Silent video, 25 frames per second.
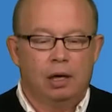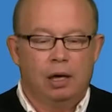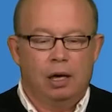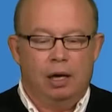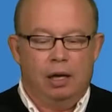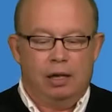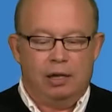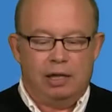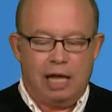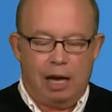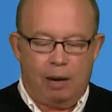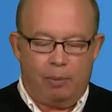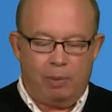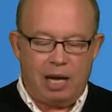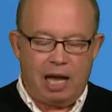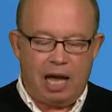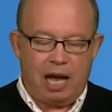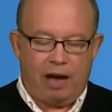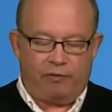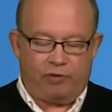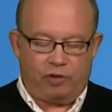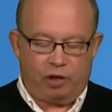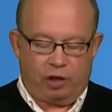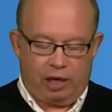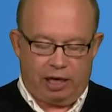Then we
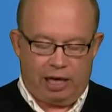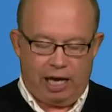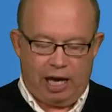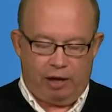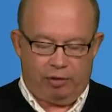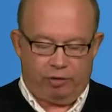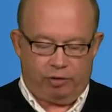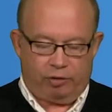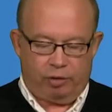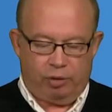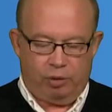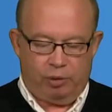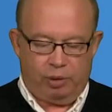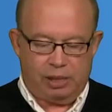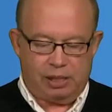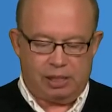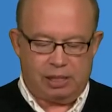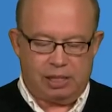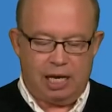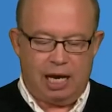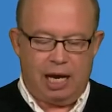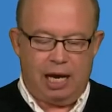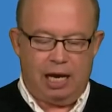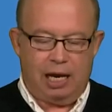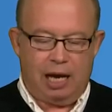have to go down through and
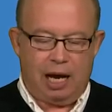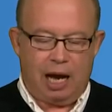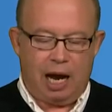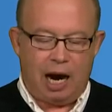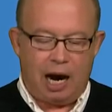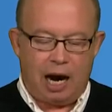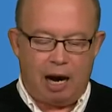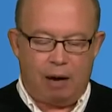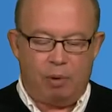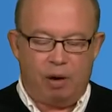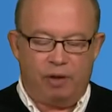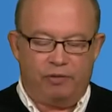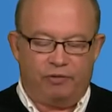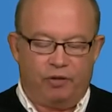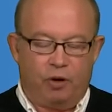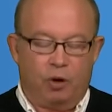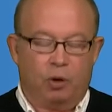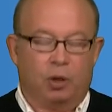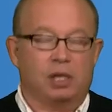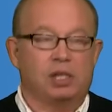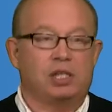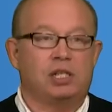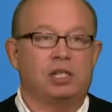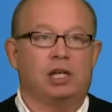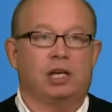say, are we
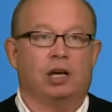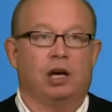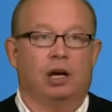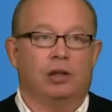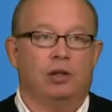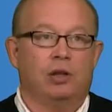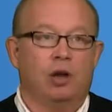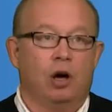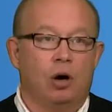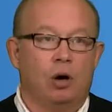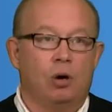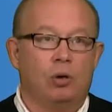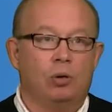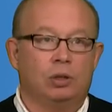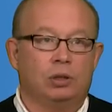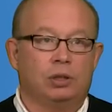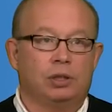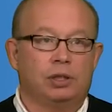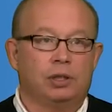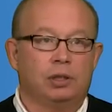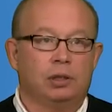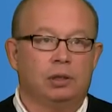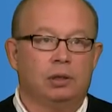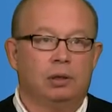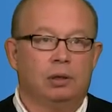focusing on
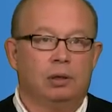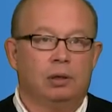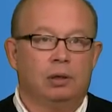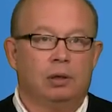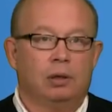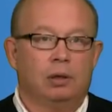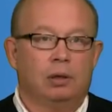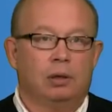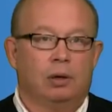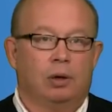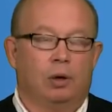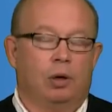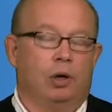those or